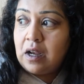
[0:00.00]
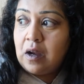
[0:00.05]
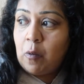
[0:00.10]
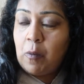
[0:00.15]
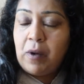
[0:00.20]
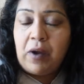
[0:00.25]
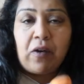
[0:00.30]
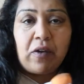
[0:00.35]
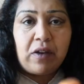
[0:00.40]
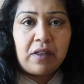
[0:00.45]

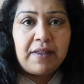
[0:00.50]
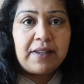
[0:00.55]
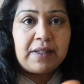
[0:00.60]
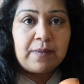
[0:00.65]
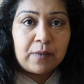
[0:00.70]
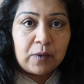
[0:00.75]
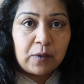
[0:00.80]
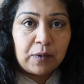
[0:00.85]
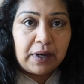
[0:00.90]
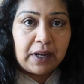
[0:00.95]
We got it
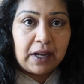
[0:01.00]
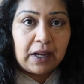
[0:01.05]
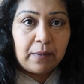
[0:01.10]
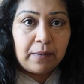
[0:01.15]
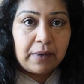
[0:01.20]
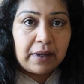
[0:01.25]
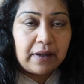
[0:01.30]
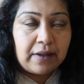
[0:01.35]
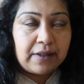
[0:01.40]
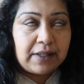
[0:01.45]
this morning
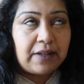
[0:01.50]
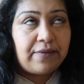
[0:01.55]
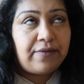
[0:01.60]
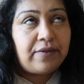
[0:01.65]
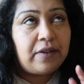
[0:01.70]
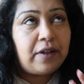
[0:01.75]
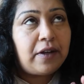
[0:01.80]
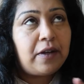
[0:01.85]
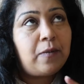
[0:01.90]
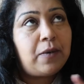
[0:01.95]
because
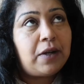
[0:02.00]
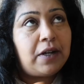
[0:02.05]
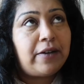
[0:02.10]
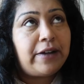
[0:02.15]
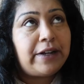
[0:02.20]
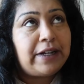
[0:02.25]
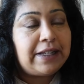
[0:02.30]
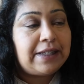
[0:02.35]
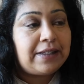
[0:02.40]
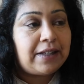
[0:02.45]
even though we're
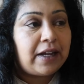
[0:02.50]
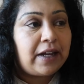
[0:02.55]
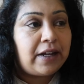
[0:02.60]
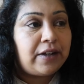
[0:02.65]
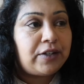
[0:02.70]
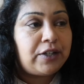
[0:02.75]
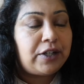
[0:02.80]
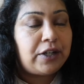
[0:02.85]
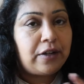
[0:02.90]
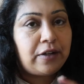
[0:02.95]
only
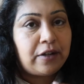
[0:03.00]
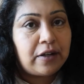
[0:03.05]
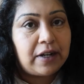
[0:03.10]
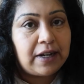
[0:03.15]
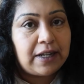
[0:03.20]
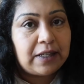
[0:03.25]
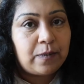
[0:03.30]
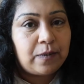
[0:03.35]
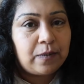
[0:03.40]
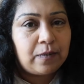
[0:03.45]
staying 2
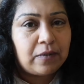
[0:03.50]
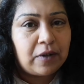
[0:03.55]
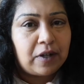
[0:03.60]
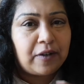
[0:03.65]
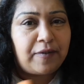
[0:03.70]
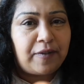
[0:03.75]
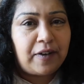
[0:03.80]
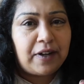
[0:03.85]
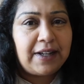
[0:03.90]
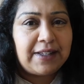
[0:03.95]
nights,
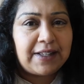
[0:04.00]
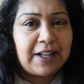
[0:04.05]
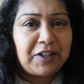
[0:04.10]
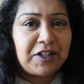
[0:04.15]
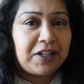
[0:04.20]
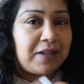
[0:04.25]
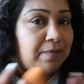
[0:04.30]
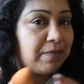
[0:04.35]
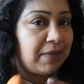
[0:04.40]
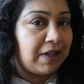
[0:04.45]
our flight is
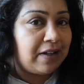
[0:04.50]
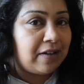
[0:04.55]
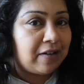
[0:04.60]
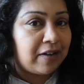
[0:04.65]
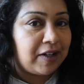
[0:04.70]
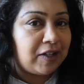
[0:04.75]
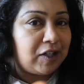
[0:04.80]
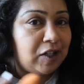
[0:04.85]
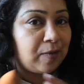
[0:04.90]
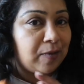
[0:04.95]
actually at
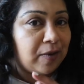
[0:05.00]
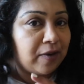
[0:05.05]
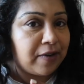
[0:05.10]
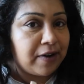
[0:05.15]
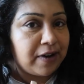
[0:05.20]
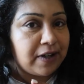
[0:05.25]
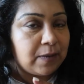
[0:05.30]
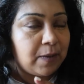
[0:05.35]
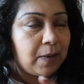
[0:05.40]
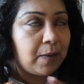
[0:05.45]
midnight
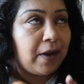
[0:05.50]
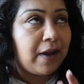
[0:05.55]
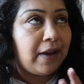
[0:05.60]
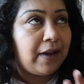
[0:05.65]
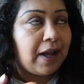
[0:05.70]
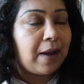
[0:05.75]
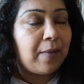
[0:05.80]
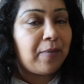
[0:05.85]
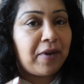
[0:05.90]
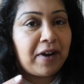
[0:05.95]
tomorrow, so we won't
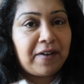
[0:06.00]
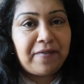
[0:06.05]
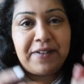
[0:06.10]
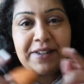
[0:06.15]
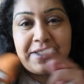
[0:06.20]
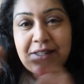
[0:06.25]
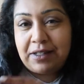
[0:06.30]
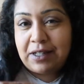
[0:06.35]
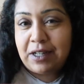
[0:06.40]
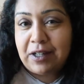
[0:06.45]
get
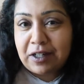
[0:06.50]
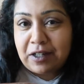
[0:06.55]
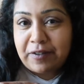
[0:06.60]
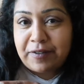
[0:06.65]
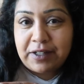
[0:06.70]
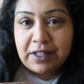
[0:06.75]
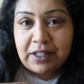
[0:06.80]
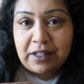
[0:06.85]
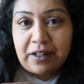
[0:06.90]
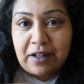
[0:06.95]
breakfast the day
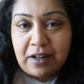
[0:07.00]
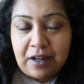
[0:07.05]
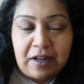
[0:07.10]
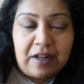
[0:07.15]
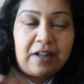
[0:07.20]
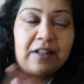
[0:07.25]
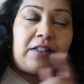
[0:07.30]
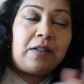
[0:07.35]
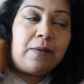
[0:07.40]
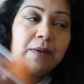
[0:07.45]
after.
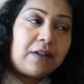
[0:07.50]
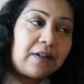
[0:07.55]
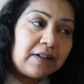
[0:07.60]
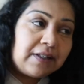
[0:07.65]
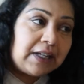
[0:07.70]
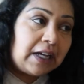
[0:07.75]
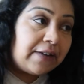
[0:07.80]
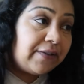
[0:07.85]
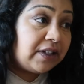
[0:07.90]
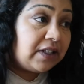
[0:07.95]
So we
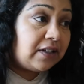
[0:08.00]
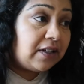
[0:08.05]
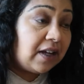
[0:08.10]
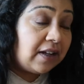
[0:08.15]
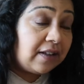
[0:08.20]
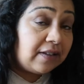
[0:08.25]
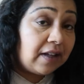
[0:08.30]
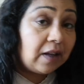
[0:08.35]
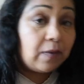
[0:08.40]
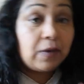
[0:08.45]
asked to have it today
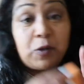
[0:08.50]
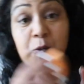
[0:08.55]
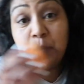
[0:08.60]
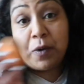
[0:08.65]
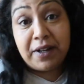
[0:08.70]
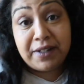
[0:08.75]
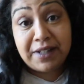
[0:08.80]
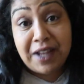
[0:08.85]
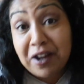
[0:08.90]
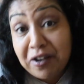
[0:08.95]
instead, which
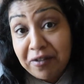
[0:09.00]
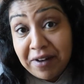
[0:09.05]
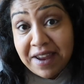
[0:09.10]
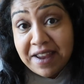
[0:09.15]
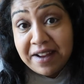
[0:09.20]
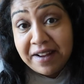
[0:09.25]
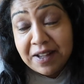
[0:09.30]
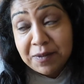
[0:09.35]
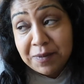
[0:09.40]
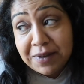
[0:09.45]
worked out
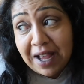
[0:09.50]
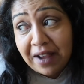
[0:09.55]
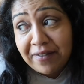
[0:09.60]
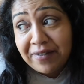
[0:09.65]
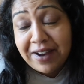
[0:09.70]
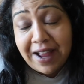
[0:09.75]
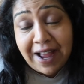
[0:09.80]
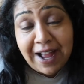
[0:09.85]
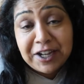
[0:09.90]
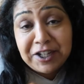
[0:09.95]
great because we
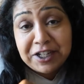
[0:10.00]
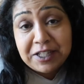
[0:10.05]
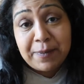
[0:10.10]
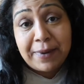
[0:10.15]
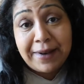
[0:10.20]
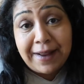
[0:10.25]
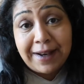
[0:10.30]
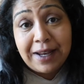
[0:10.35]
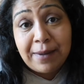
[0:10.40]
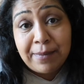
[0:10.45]
haven't actually
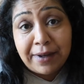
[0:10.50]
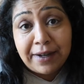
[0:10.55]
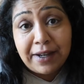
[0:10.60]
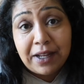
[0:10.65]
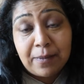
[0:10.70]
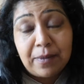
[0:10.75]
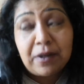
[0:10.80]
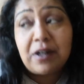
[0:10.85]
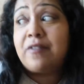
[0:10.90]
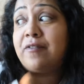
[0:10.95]
spent any
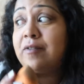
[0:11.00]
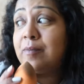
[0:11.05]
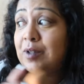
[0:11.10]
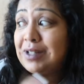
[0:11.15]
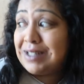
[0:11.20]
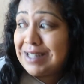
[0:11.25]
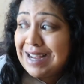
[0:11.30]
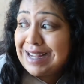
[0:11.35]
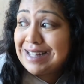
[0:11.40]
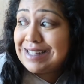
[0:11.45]
money apart from
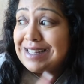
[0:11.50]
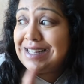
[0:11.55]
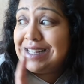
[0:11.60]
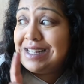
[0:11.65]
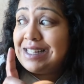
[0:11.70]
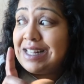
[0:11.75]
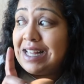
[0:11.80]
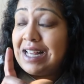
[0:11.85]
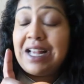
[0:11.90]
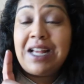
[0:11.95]
on
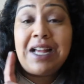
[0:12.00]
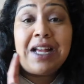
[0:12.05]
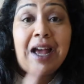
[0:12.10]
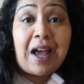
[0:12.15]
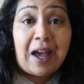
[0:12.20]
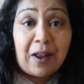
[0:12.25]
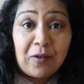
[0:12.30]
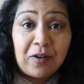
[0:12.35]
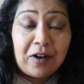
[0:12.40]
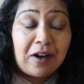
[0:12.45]
taxis
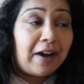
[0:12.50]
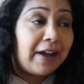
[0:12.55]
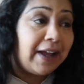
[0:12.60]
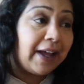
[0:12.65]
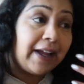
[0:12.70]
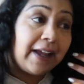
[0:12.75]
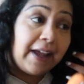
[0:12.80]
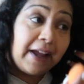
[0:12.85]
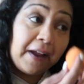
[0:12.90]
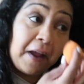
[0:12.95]
and on
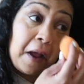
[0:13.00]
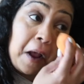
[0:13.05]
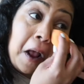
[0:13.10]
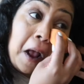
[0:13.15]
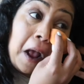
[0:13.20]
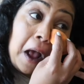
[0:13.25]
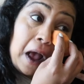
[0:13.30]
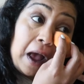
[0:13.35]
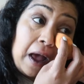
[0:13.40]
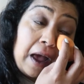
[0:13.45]
kayaking.
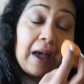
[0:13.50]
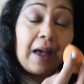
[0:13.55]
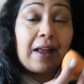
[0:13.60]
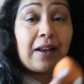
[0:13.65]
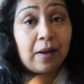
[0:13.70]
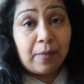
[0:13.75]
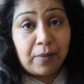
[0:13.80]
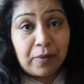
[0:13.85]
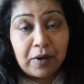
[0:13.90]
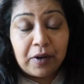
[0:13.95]

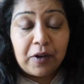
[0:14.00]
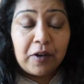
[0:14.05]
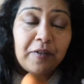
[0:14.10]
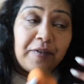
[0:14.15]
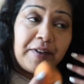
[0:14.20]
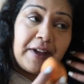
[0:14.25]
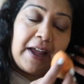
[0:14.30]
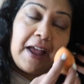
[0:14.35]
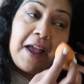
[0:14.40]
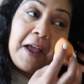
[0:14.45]
And I bought a
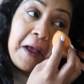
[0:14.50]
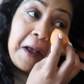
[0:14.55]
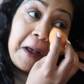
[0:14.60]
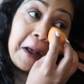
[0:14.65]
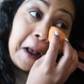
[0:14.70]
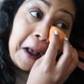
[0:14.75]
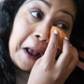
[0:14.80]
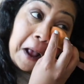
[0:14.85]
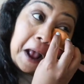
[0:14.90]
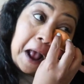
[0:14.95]
coffee.
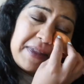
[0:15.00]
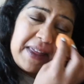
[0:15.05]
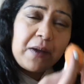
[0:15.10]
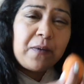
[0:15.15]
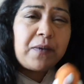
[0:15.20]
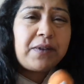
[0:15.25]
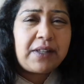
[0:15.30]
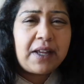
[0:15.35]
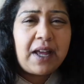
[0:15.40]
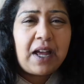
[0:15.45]
But they
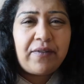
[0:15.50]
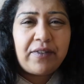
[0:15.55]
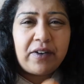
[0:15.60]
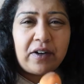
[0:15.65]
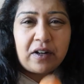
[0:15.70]
also have an